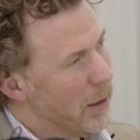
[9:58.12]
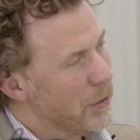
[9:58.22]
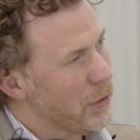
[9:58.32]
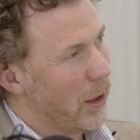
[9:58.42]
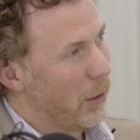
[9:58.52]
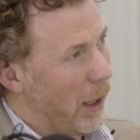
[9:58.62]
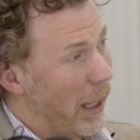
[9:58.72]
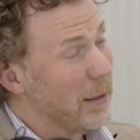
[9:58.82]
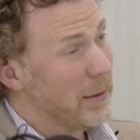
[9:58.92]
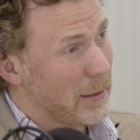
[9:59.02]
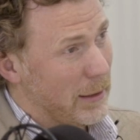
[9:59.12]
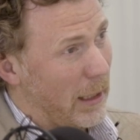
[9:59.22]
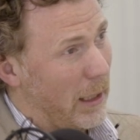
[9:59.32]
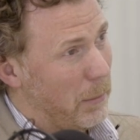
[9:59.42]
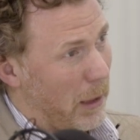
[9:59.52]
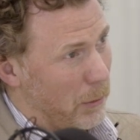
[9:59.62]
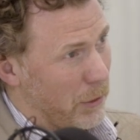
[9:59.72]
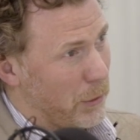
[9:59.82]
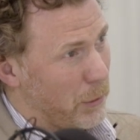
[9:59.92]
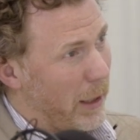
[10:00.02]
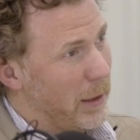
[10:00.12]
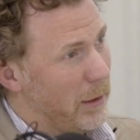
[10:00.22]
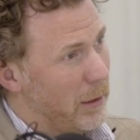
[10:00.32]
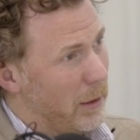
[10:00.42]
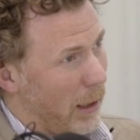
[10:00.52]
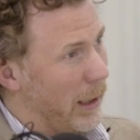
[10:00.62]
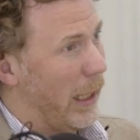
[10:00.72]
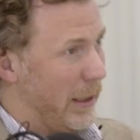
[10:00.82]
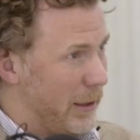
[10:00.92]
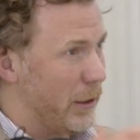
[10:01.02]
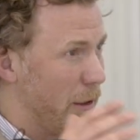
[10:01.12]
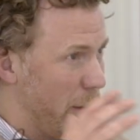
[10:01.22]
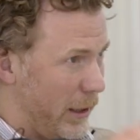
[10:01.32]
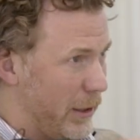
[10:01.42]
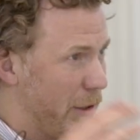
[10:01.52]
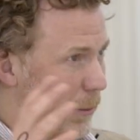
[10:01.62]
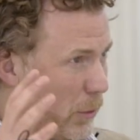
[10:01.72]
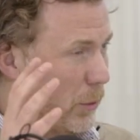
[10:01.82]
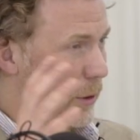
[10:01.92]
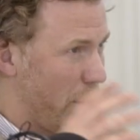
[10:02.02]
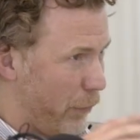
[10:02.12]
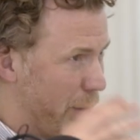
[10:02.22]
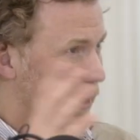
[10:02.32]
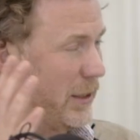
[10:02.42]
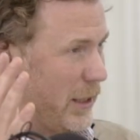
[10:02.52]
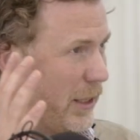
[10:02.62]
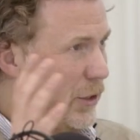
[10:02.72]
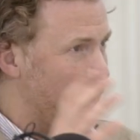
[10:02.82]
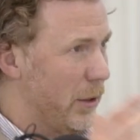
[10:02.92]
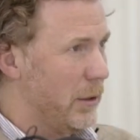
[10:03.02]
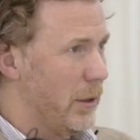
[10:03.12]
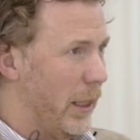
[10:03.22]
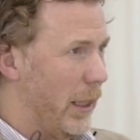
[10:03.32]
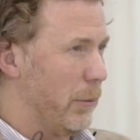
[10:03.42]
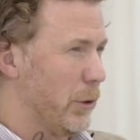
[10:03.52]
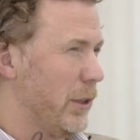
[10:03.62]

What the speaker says: So at the time, I was a trainer. Like, I did leadership core facilitation, and I was